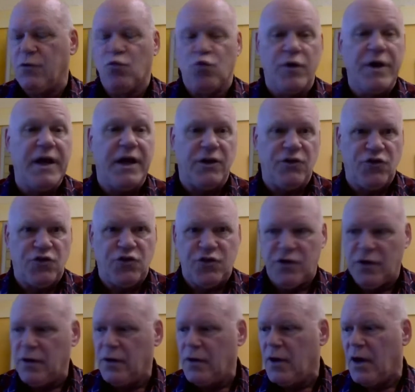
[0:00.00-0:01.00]

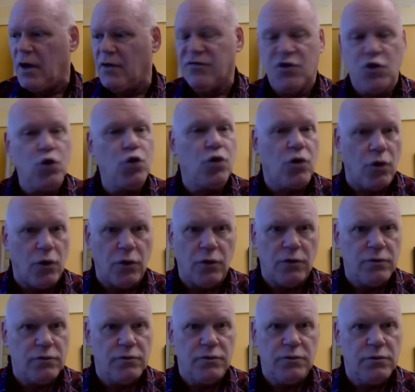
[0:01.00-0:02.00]
reach of Google.